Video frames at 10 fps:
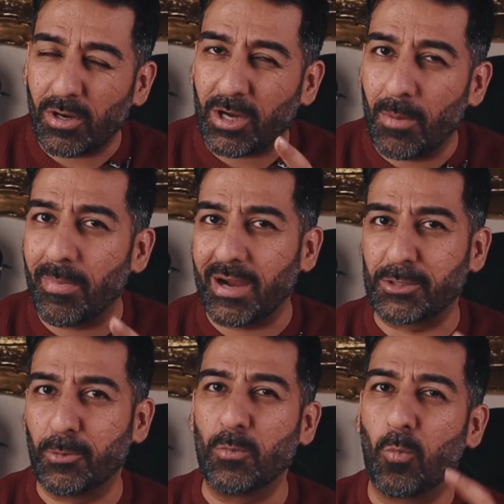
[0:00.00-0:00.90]
I'm going to come
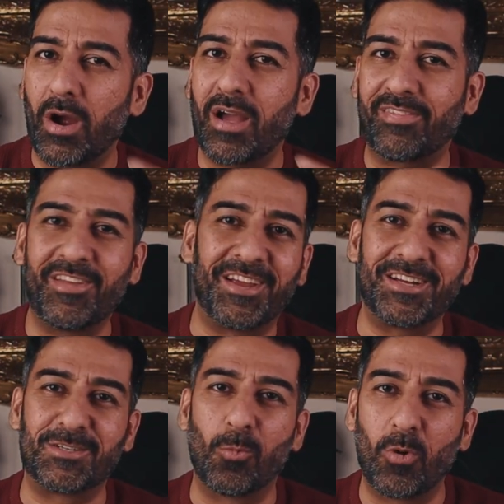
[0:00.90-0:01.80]
back to it why I think
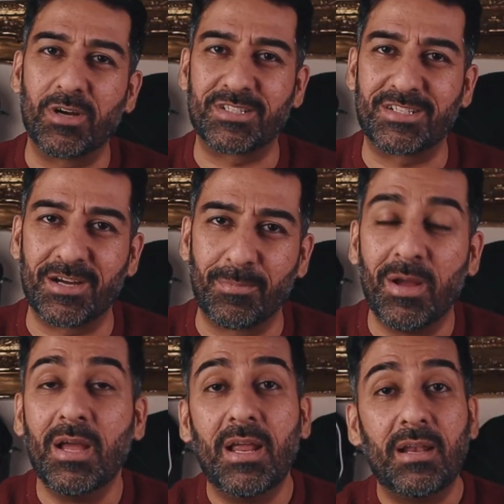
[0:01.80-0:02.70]
it's the worst
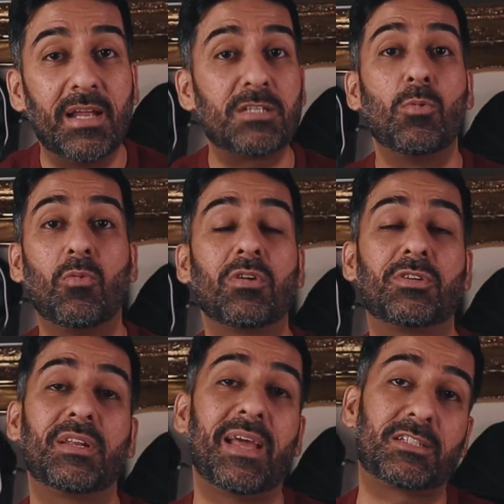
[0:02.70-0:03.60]
term. Let's move
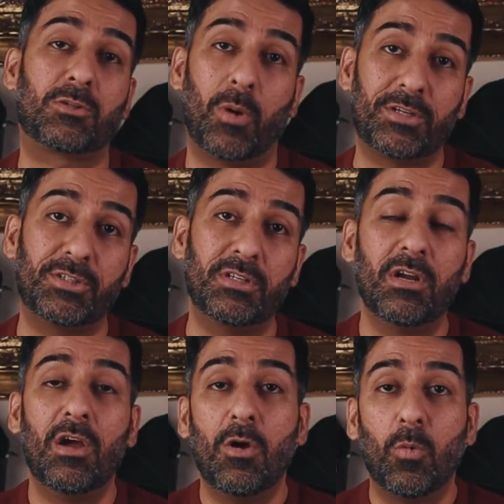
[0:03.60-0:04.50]
on to the next question,